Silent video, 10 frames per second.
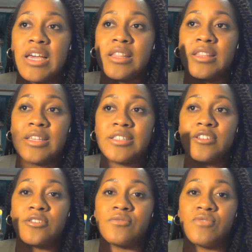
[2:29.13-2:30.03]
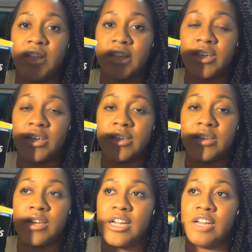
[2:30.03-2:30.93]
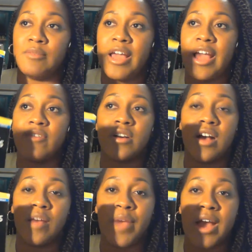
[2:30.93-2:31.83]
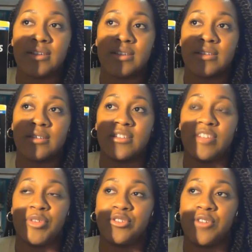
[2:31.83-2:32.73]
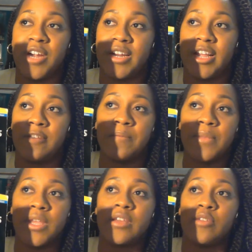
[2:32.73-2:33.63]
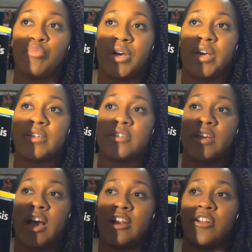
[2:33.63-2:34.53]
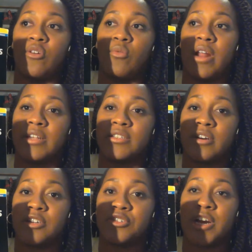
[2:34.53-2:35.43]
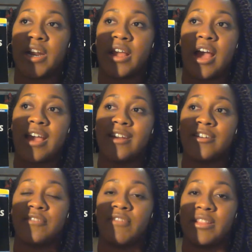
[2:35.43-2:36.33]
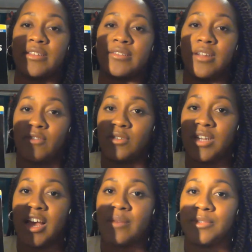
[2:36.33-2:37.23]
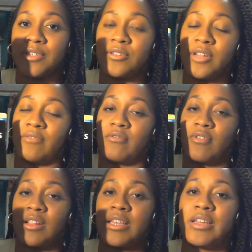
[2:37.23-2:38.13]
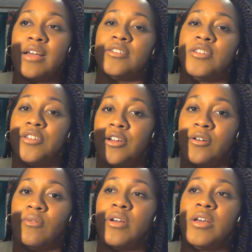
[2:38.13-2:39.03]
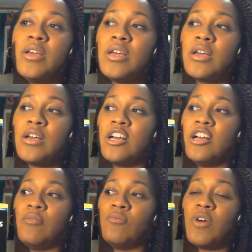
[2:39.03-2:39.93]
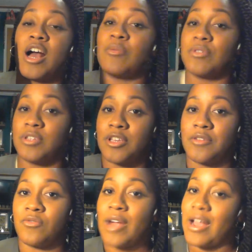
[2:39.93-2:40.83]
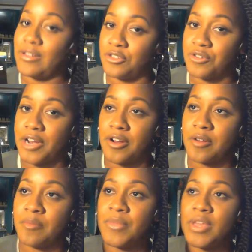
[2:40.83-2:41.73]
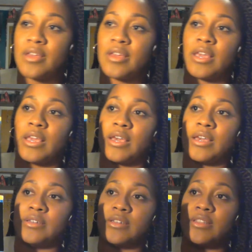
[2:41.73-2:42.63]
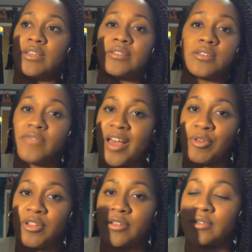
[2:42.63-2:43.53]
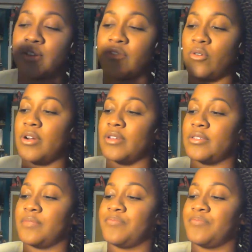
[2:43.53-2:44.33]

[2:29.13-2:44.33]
This is really good. I haven't gone back to this since I've been trading, but I know when I started trading, I did read this several times until I really got to know what I was looking for as a trader. And this is fabulous. Of course,